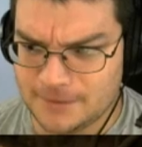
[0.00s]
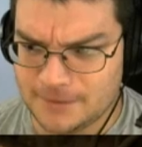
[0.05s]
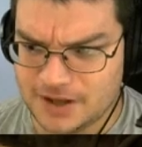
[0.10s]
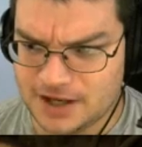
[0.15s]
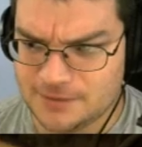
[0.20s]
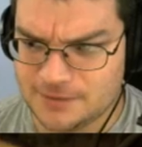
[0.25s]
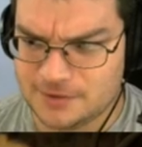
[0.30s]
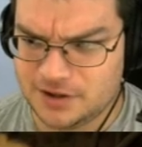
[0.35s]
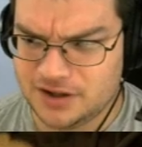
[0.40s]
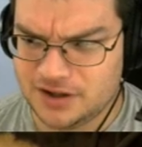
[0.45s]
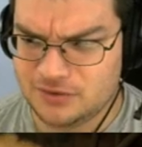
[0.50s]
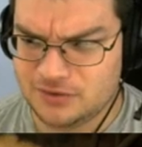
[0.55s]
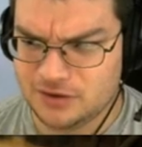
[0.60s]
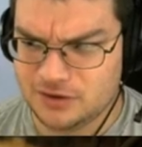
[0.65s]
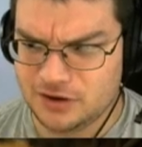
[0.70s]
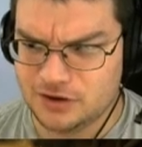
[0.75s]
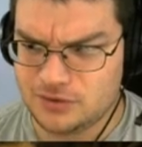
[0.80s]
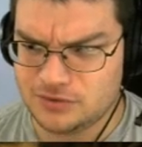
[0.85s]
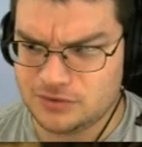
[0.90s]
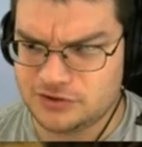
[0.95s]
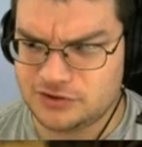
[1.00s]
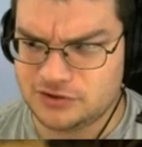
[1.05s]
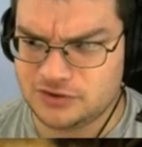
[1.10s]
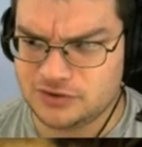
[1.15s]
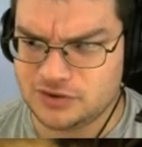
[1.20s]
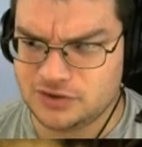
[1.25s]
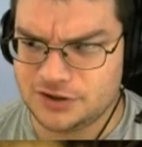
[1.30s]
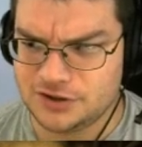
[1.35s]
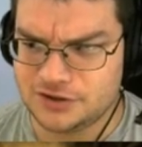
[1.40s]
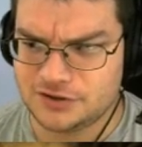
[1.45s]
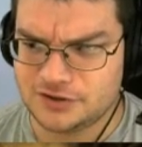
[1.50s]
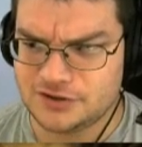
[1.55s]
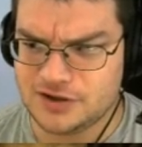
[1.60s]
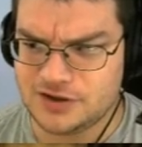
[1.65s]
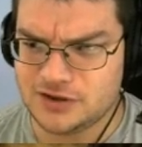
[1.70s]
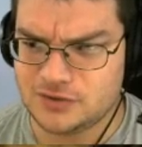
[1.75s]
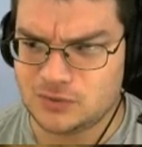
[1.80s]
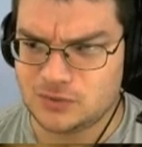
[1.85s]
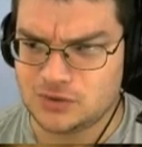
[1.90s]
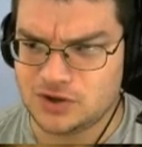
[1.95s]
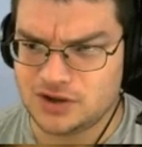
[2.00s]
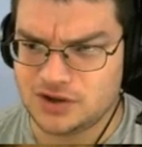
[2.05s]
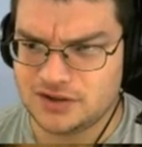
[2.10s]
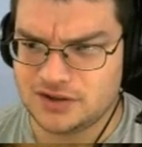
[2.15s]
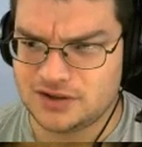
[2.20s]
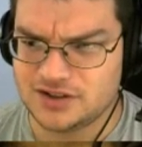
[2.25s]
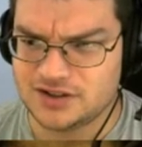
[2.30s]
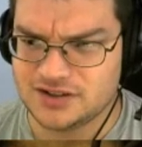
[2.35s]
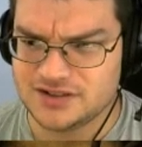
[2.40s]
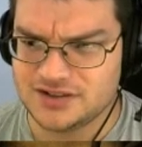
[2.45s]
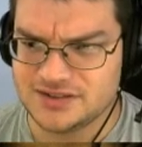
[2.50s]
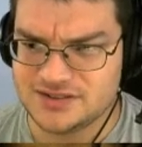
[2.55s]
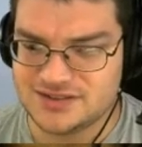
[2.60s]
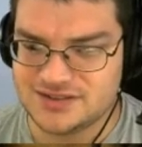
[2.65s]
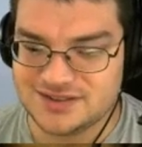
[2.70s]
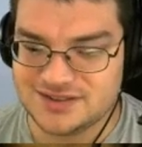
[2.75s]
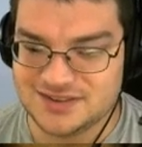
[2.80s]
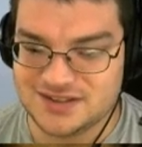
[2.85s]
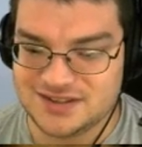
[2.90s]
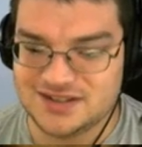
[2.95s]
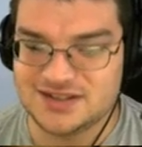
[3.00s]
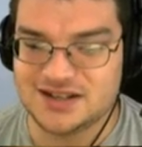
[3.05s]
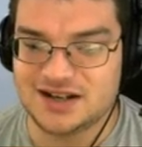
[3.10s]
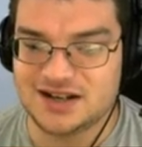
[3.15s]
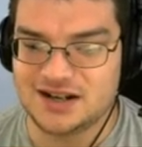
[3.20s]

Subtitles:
And I'm gonna go to Underground 1 because the